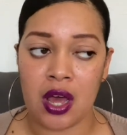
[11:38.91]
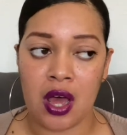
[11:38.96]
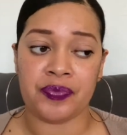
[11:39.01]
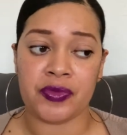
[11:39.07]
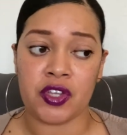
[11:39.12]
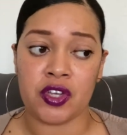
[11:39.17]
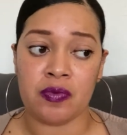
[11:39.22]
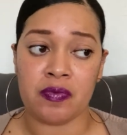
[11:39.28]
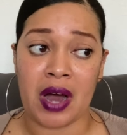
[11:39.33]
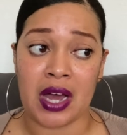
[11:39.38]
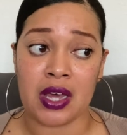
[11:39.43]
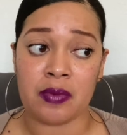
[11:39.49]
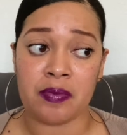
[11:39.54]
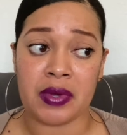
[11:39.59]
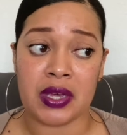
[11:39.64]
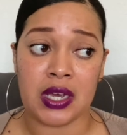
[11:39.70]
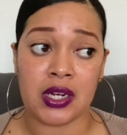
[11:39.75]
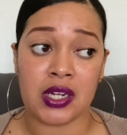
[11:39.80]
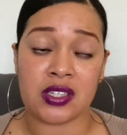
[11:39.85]
You might
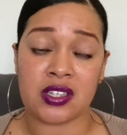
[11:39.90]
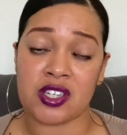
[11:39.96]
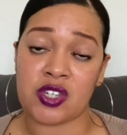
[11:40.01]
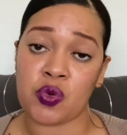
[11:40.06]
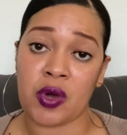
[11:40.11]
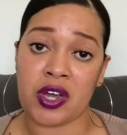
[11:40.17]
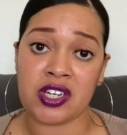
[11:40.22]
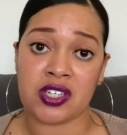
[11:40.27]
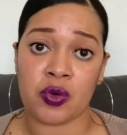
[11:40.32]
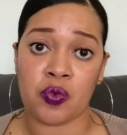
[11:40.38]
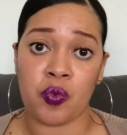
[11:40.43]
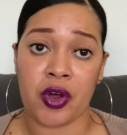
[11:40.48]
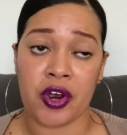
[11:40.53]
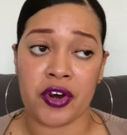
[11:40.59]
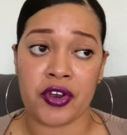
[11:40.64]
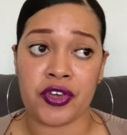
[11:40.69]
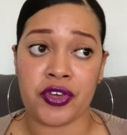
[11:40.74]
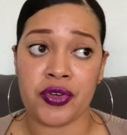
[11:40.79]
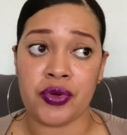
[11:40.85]
be in a situation where
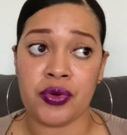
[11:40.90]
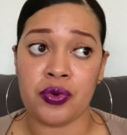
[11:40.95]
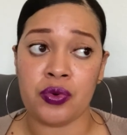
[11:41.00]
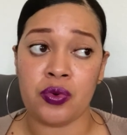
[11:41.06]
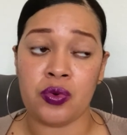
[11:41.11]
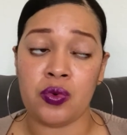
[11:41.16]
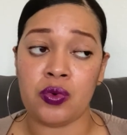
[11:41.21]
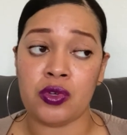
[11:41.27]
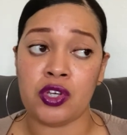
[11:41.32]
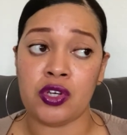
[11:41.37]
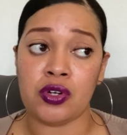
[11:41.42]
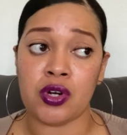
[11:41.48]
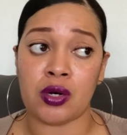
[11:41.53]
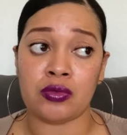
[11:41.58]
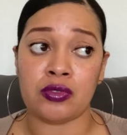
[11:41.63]
you know,